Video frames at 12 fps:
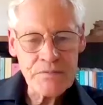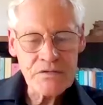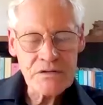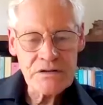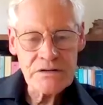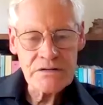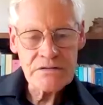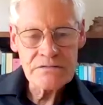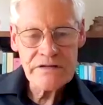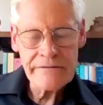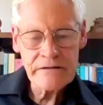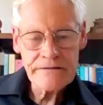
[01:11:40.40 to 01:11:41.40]
people who
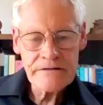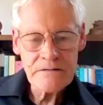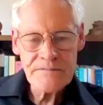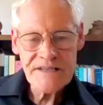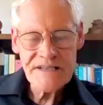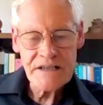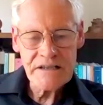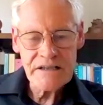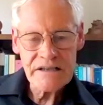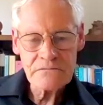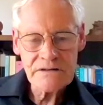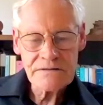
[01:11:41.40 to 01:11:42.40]
travel from
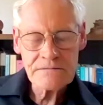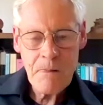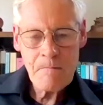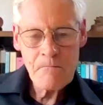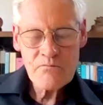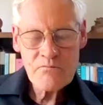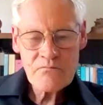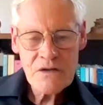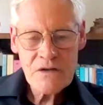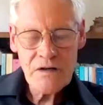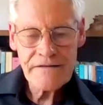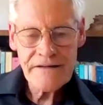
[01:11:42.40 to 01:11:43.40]
Sydney with
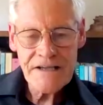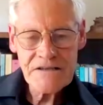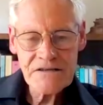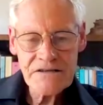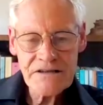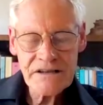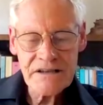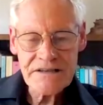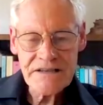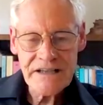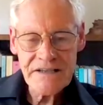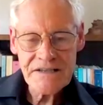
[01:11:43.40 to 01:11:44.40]
1,000 litre
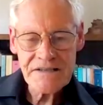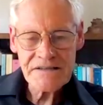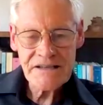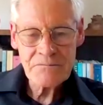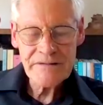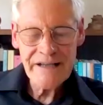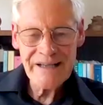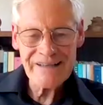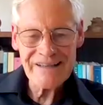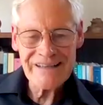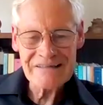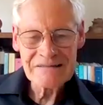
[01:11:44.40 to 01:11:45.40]
containers and come
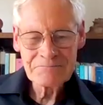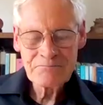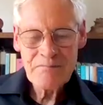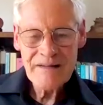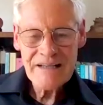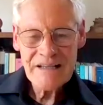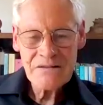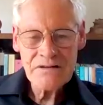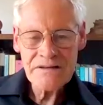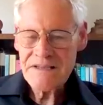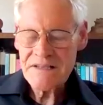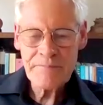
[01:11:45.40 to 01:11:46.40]
down and
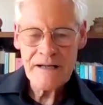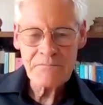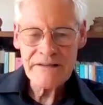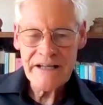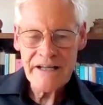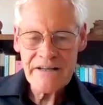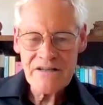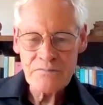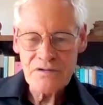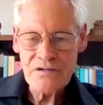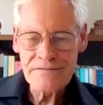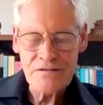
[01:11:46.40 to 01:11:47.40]
we just pump it out of the
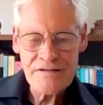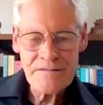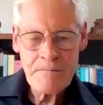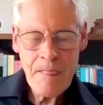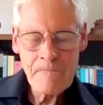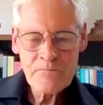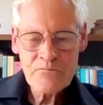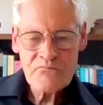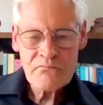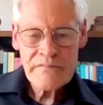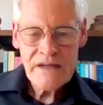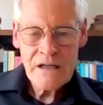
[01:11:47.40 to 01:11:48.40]
bore for them.
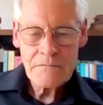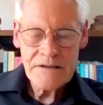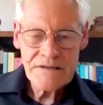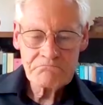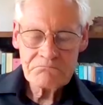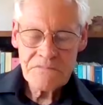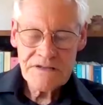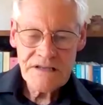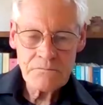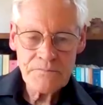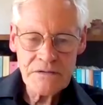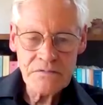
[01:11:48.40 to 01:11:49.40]
I mean,
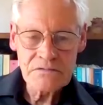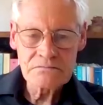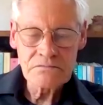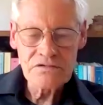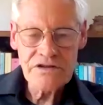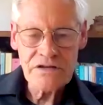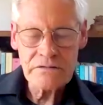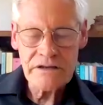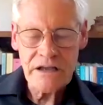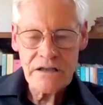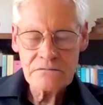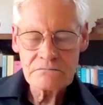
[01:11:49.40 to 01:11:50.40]
some people will
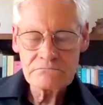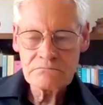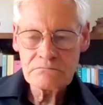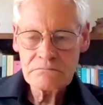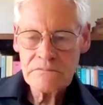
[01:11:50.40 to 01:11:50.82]
do,